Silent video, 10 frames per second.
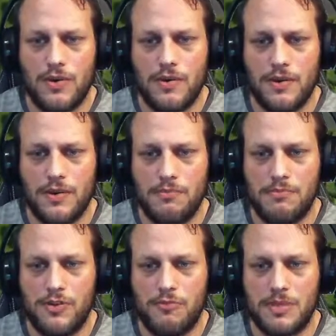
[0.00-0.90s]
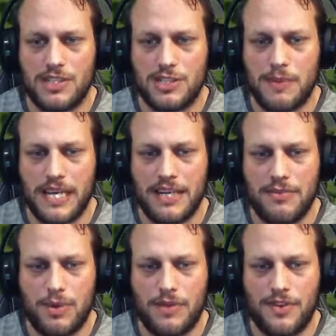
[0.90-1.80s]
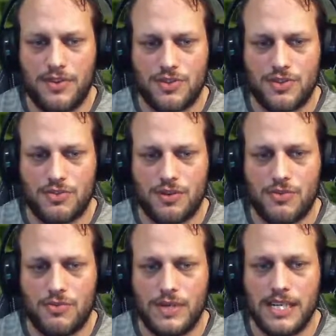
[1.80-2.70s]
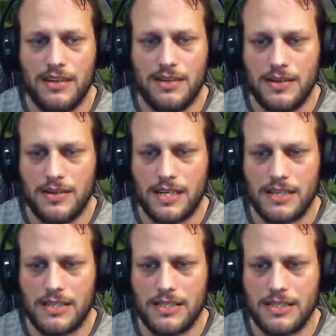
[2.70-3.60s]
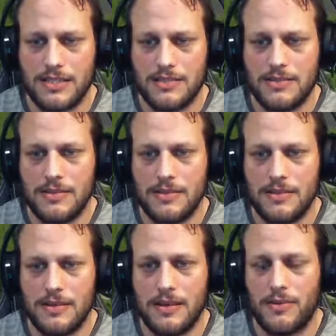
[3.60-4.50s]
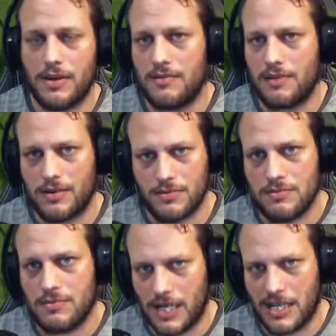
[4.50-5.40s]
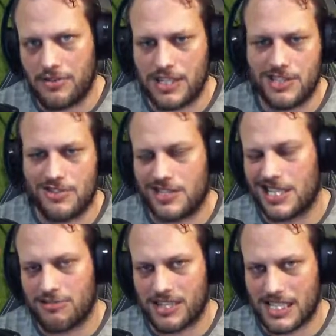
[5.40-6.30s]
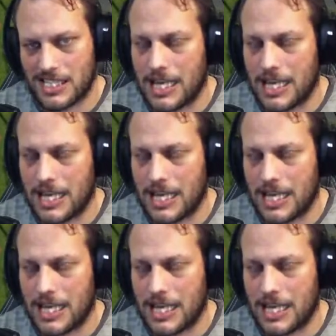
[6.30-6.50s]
movement speed with your scroll wheel, like this. There we go. That will increase or decrease that.